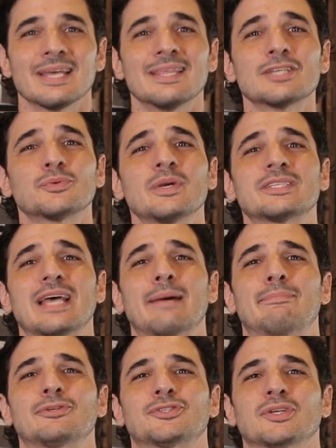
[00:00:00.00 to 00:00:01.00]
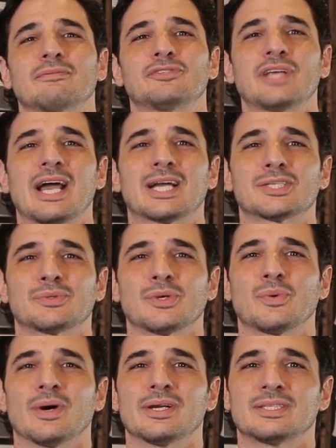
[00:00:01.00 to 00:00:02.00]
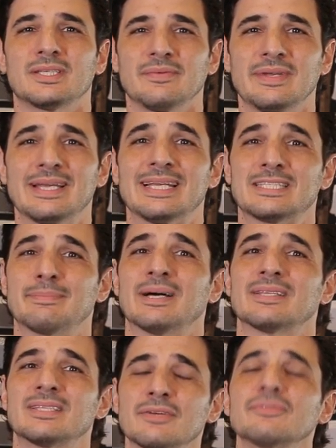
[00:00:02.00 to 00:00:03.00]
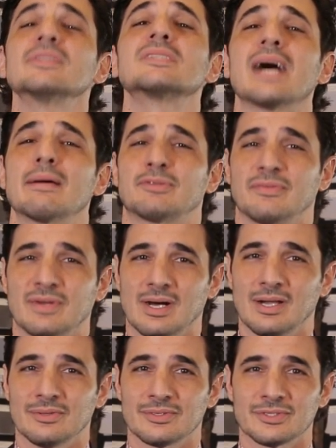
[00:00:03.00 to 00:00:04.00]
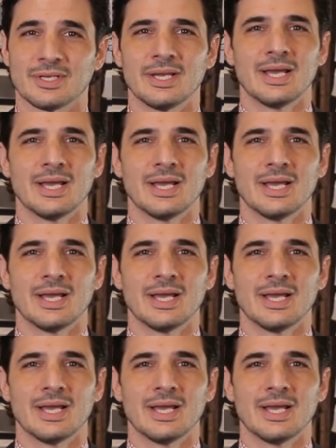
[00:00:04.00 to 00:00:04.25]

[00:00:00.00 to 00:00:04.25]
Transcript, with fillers: This week's episode of Jackets Required TV is about different types of collars.